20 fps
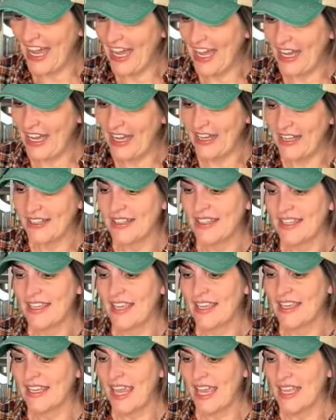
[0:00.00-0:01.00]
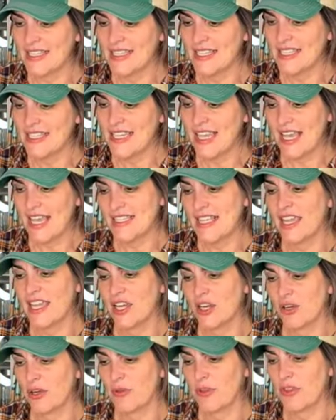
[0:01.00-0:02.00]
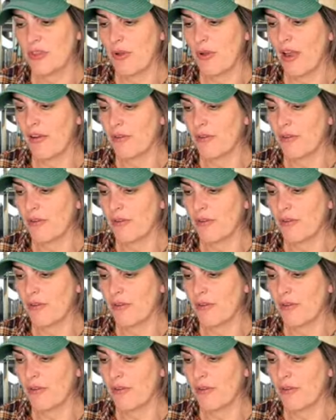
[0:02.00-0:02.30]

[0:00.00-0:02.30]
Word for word: Uh, and Kat says, yes, I agree with you.